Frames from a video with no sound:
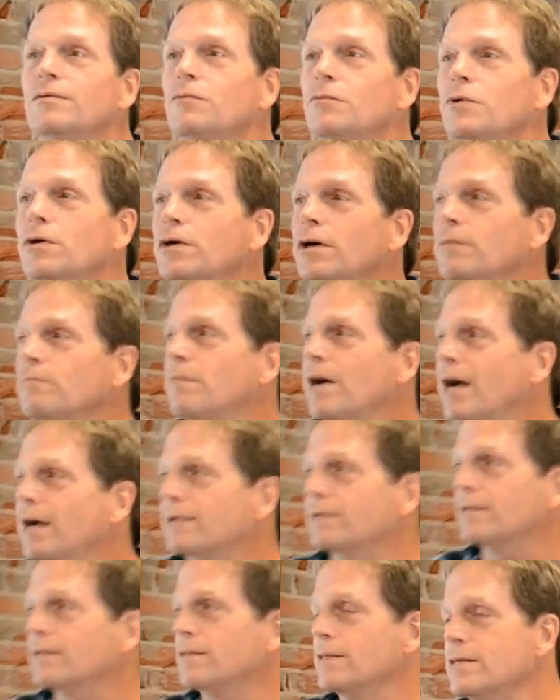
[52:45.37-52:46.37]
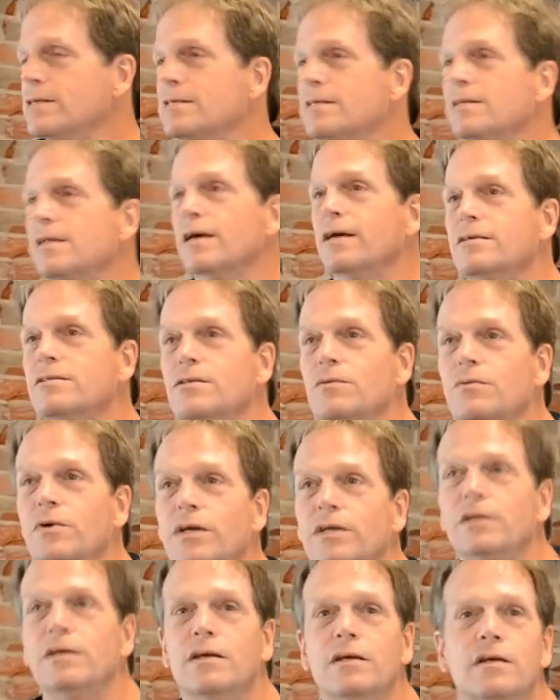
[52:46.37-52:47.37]
We'll come back to this next
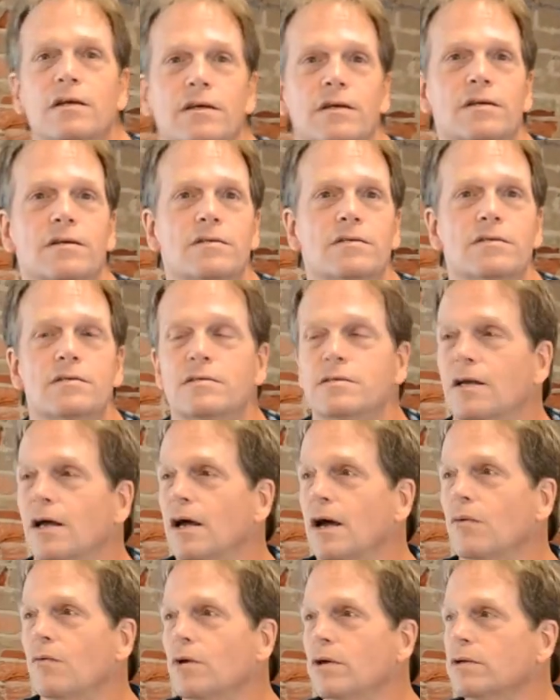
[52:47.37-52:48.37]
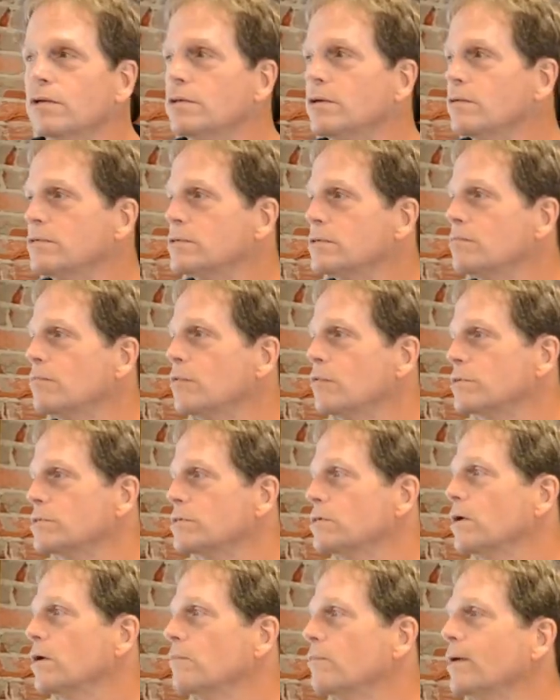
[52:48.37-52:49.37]
week because I want to do some more
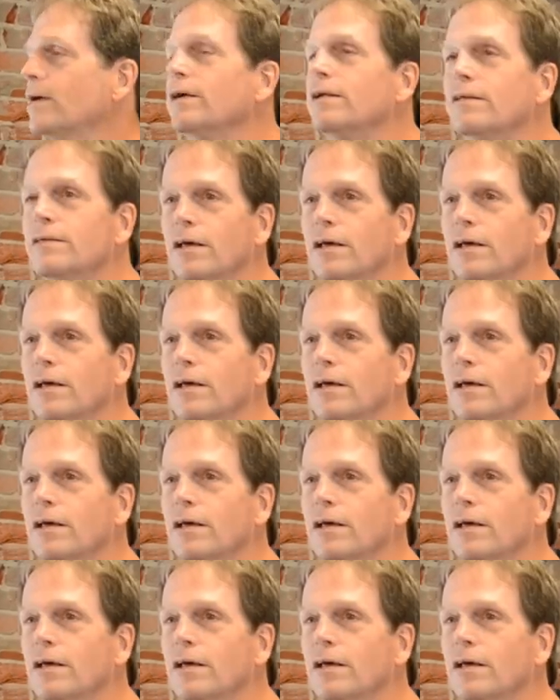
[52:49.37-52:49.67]
snow painting.